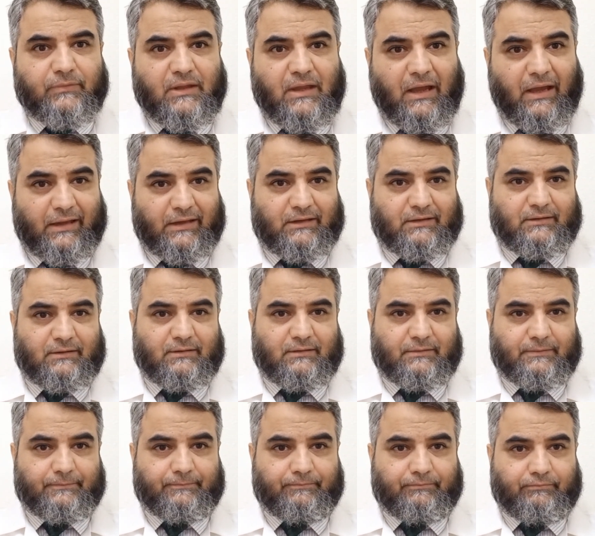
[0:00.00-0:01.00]
eye.
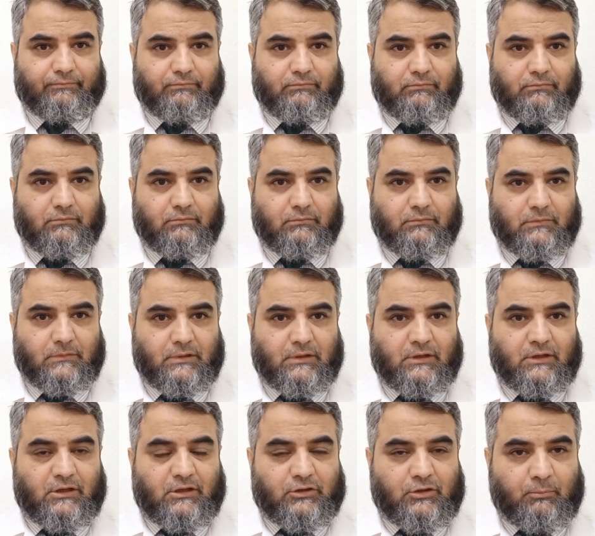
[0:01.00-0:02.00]

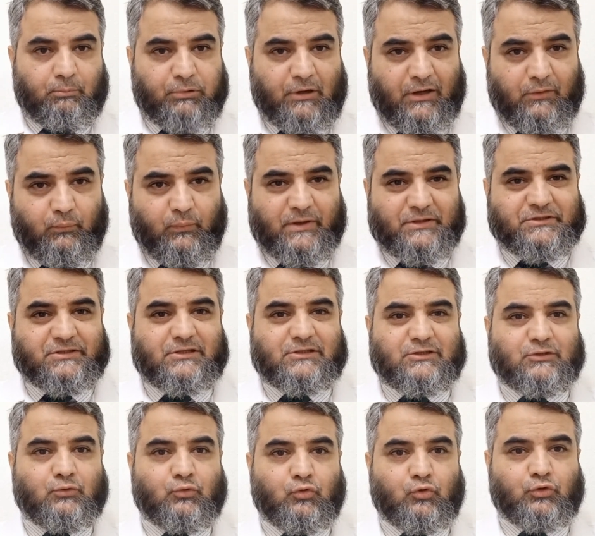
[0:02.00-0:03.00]
The blood vessels
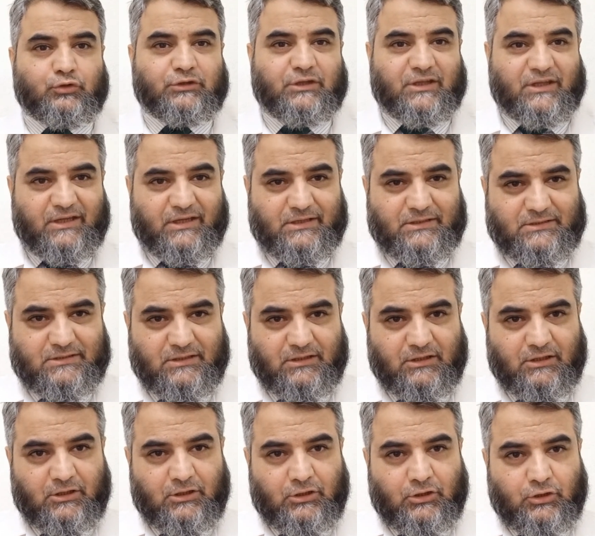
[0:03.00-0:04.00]
growth is
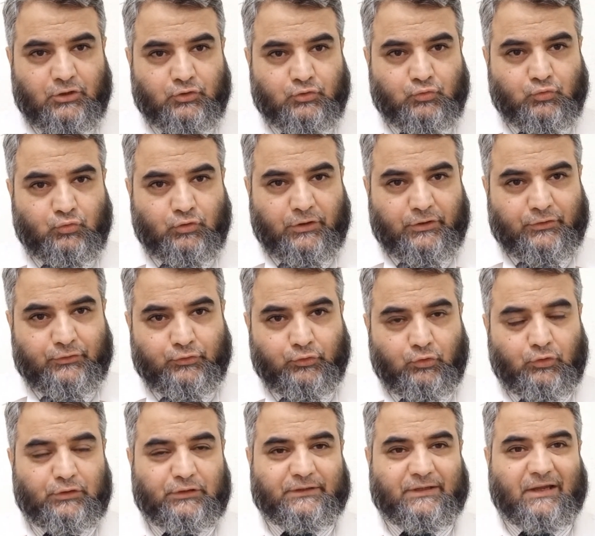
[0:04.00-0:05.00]
to
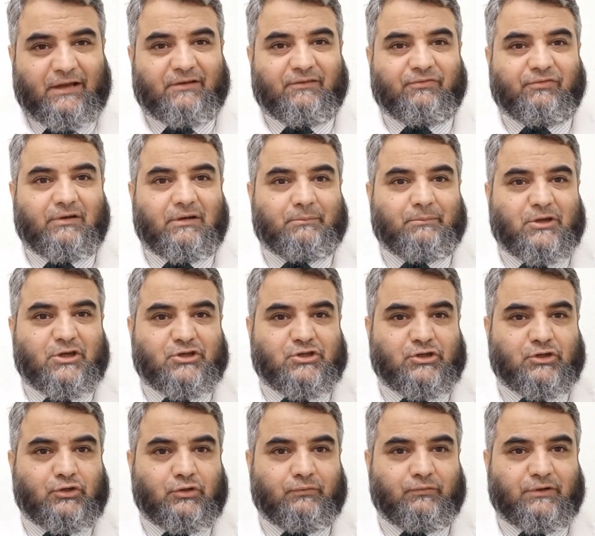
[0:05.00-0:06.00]
control the
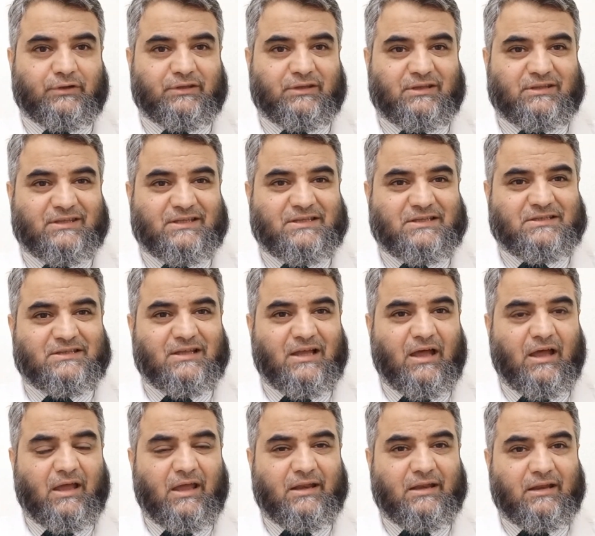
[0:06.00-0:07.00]
inflammation over there. This is
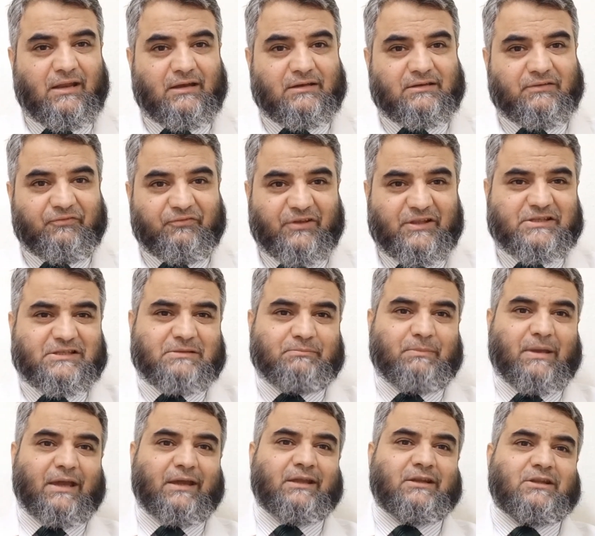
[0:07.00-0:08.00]
a defense
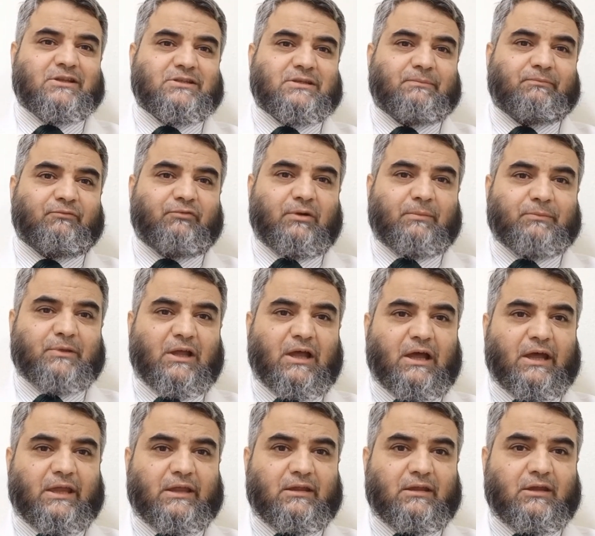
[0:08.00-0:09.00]
mechanism from the
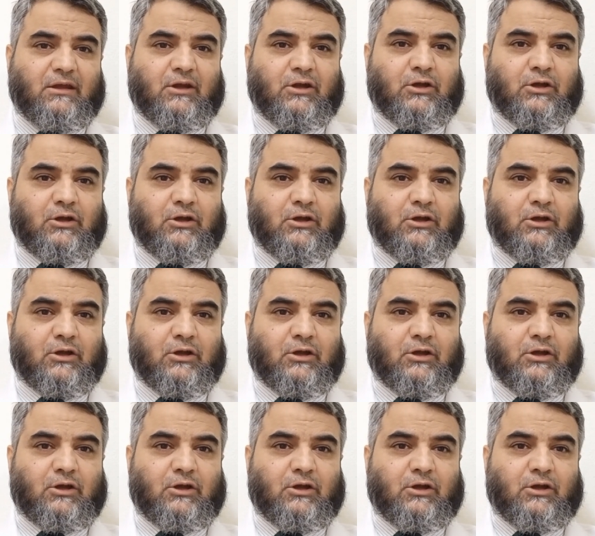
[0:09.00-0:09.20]
eye